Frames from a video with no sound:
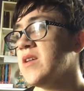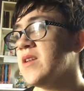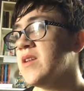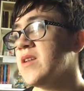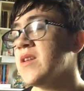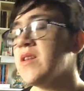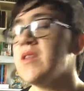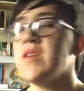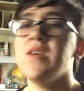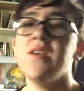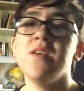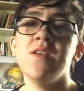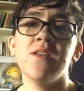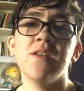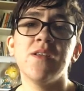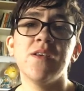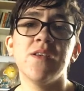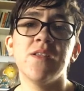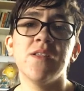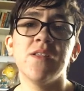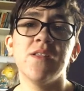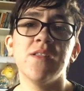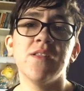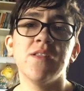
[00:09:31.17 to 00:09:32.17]
Need
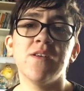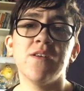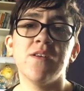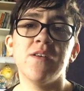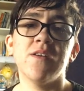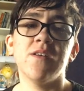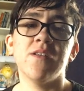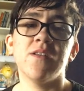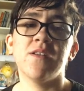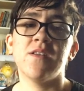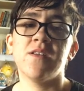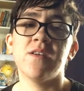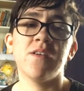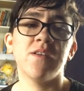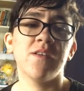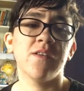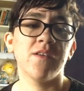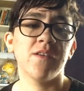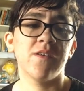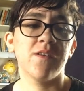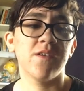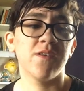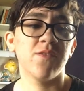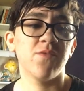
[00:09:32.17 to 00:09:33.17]
is not
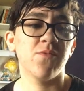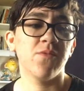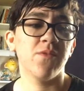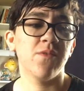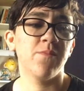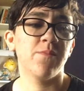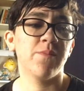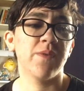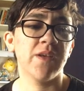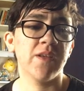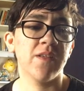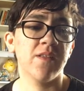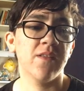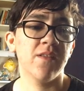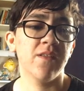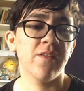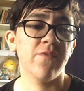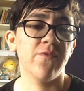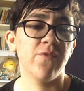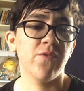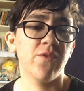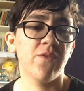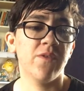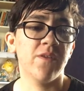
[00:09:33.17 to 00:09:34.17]
a good
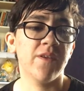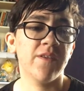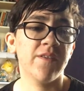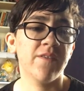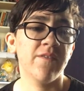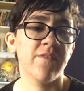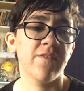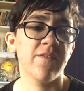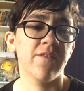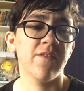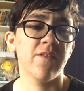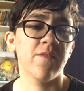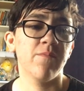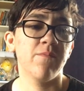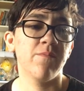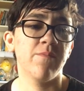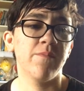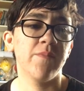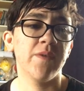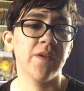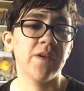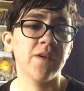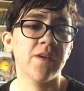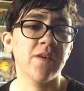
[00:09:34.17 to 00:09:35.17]
basis for a relationship
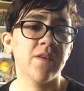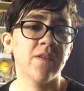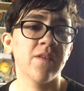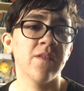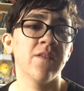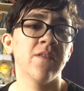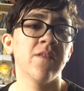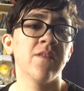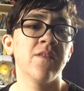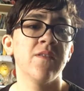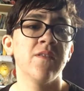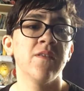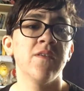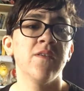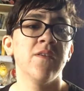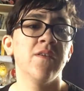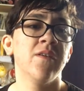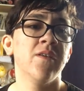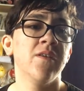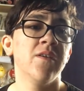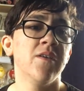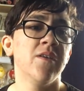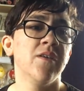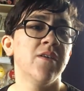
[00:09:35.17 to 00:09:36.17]
because
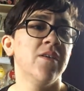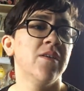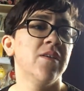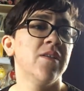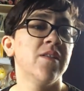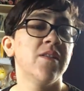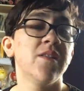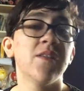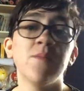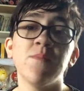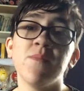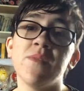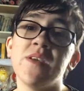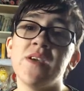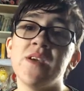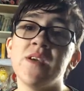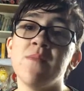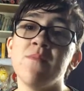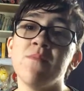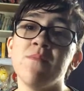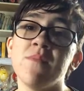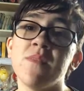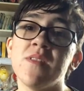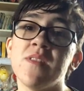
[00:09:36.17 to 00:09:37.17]

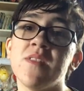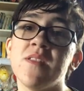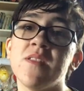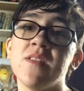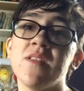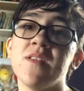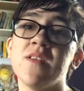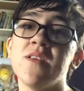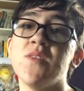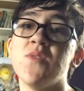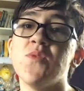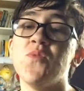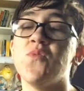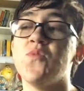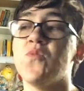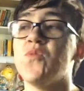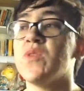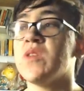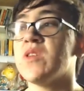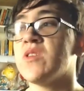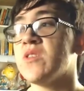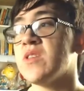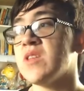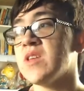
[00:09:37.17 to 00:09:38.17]
sometimes
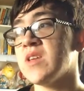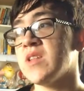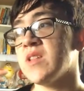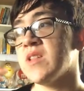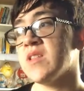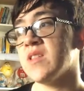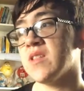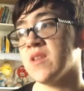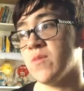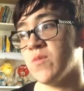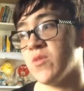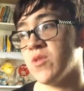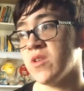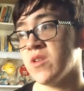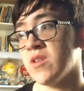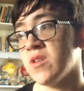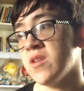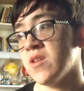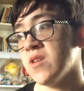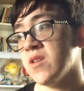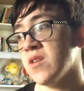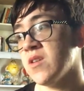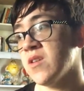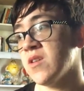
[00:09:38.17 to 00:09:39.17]
when you need
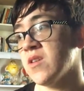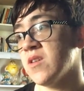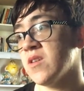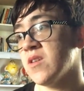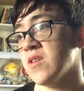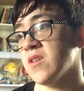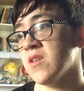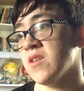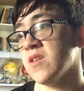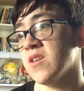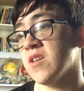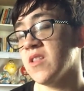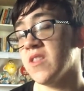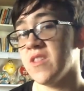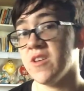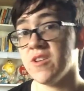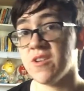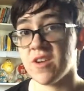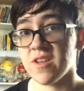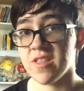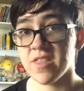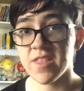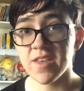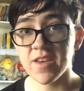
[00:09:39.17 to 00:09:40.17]
someone, they're
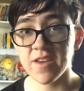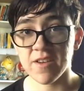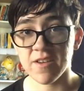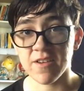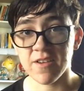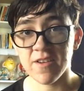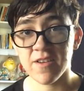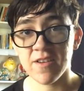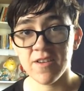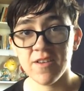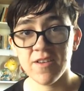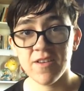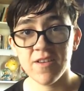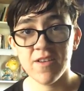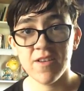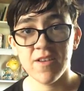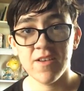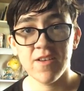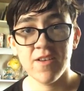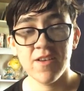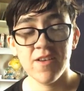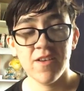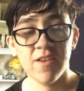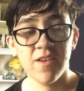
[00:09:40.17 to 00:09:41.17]
not there.
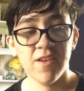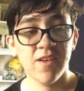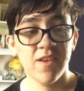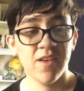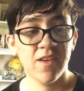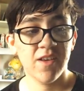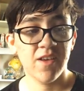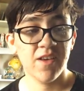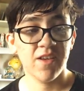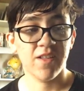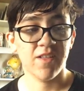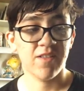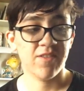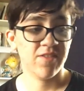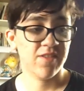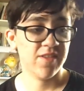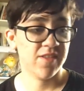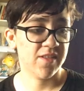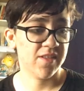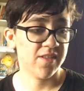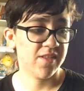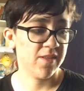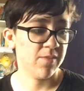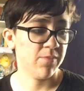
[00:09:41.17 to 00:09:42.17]
It's
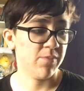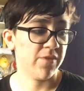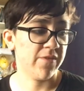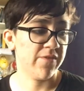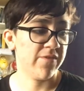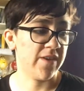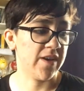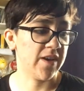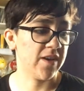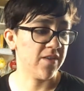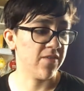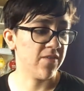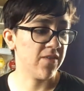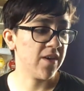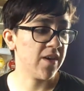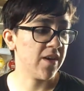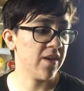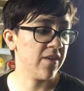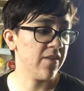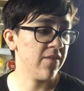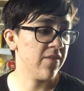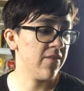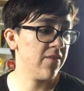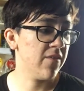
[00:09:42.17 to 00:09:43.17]
just a simple fact of
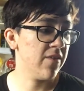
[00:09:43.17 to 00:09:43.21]
life.